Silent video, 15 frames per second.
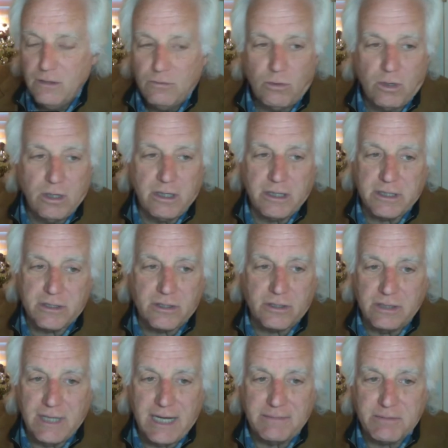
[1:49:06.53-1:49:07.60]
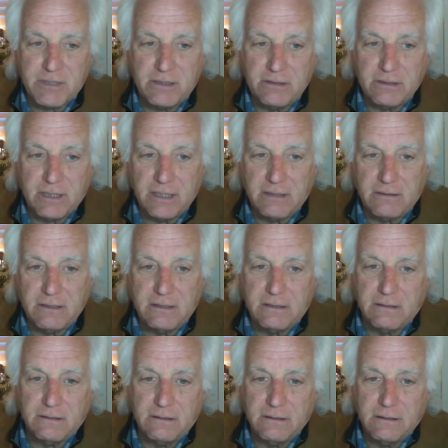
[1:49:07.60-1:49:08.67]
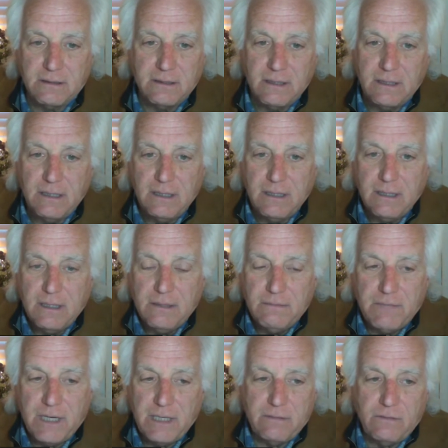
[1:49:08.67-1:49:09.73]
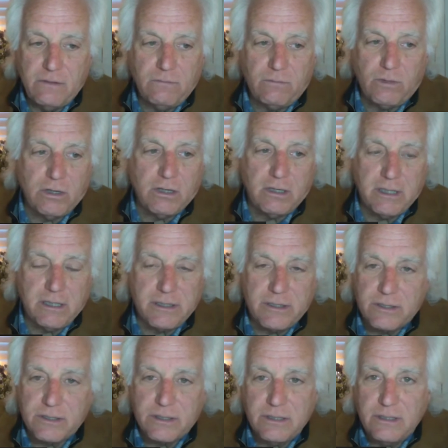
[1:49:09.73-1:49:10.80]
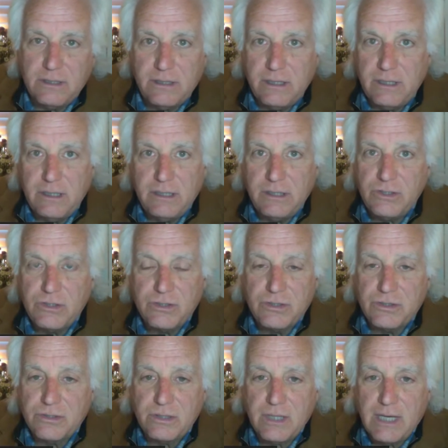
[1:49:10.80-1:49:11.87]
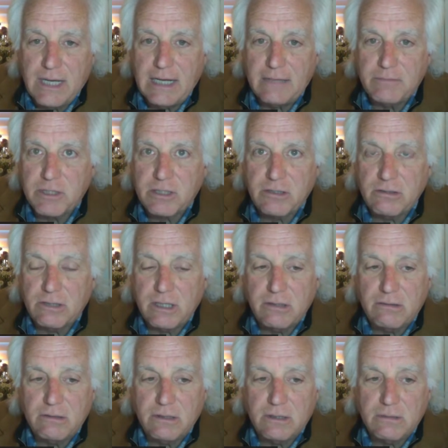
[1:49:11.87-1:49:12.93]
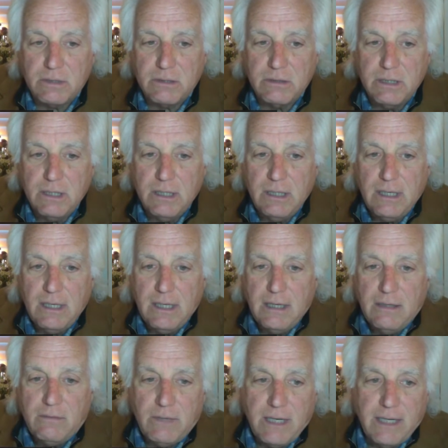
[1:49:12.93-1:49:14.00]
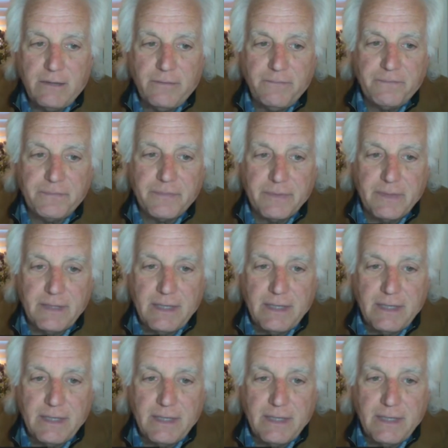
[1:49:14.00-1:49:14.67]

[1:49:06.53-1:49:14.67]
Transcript: war is absolutely horrible. My, war is is absolutely horrible. Well,